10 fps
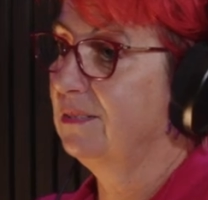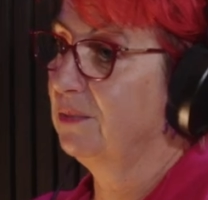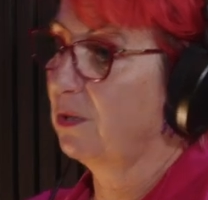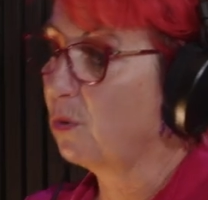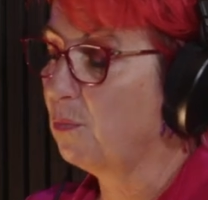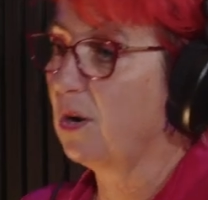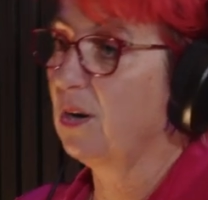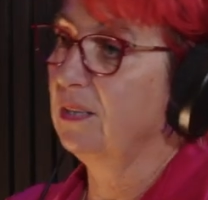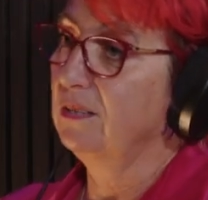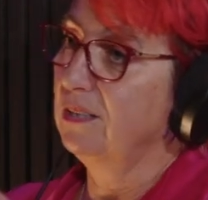where all
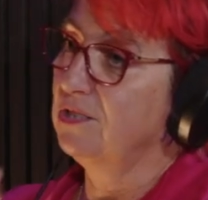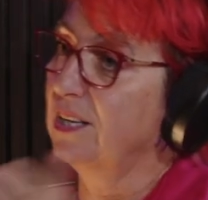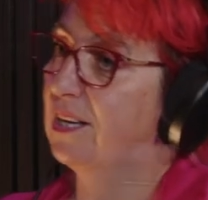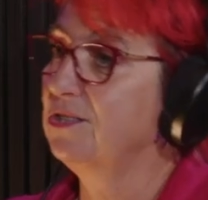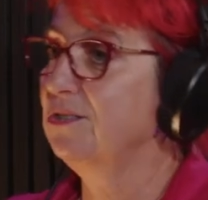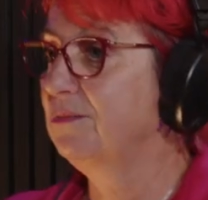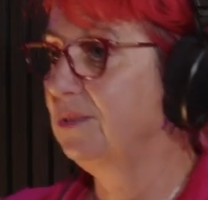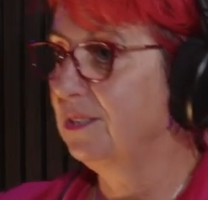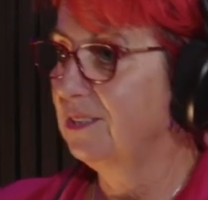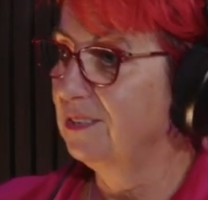my educational
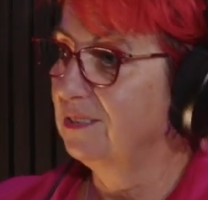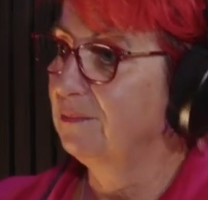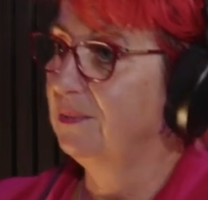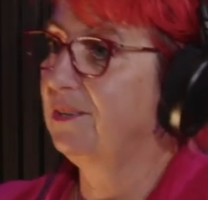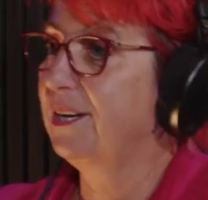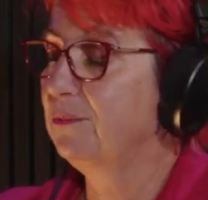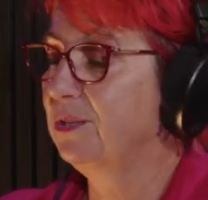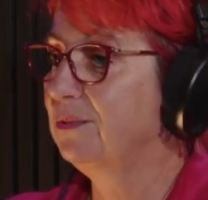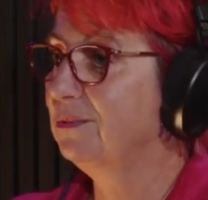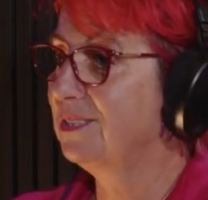
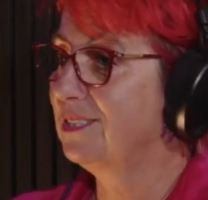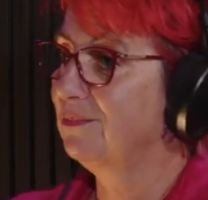groundwork was